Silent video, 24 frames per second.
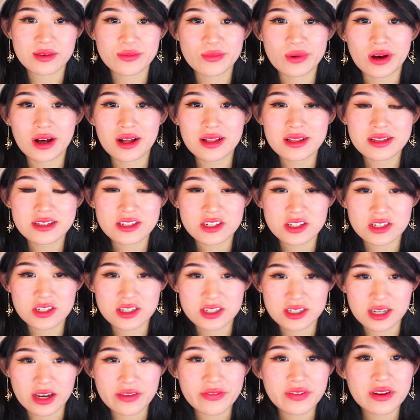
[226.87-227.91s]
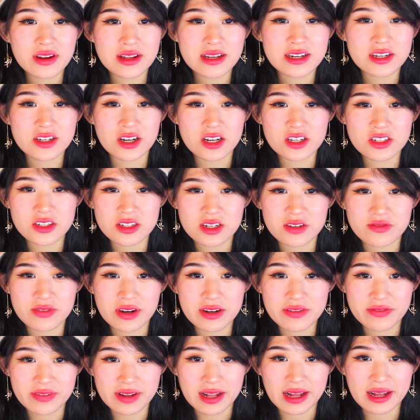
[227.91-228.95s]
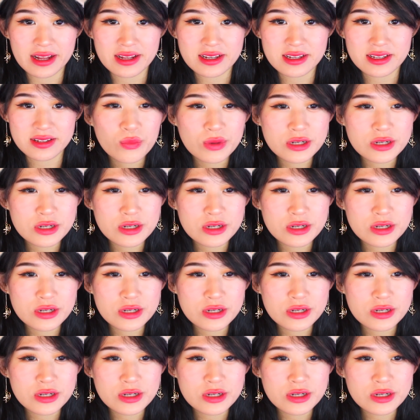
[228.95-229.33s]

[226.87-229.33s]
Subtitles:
Well, she definitely dodged a red flag.